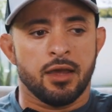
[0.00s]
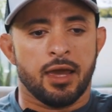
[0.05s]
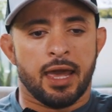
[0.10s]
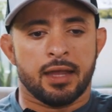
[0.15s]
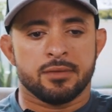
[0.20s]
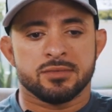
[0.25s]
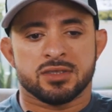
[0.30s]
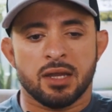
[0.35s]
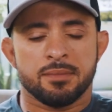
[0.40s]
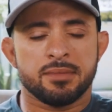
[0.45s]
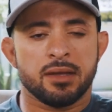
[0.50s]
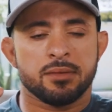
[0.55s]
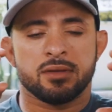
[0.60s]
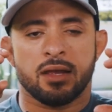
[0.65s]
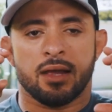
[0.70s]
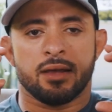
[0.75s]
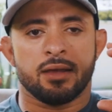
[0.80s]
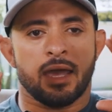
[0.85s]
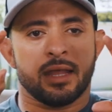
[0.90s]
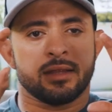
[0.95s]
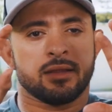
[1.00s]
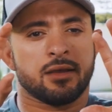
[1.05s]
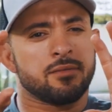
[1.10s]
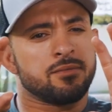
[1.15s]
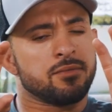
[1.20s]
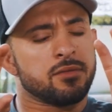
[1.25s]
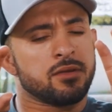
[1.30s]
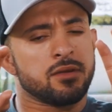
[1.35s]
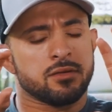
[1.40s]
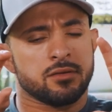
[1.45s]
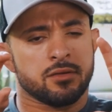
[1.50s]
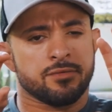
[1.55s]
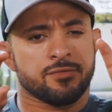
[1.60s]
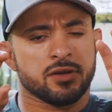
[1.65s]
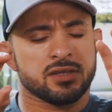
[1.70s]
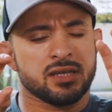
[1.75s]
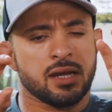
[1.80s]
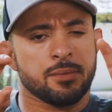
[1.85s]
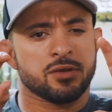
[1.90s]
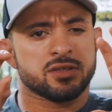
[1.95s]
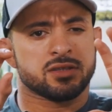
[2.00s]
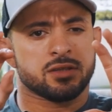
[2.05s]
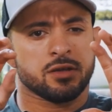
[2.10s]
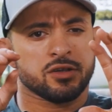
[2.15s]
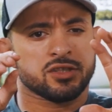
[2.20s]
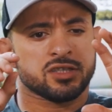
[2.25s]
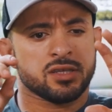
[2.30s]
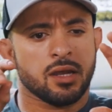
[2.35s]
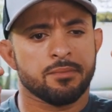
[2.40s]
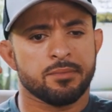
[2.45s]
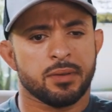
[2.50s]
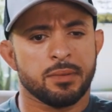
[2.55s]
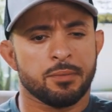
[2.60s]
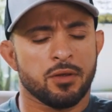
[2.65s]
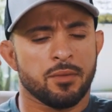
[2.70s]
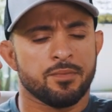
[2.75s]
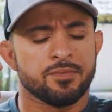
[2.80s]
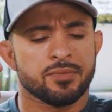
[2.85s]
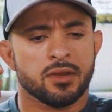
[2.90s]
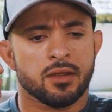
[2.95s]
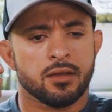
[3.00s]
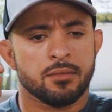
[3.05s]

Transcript: And sometimes, and for example, there's some people,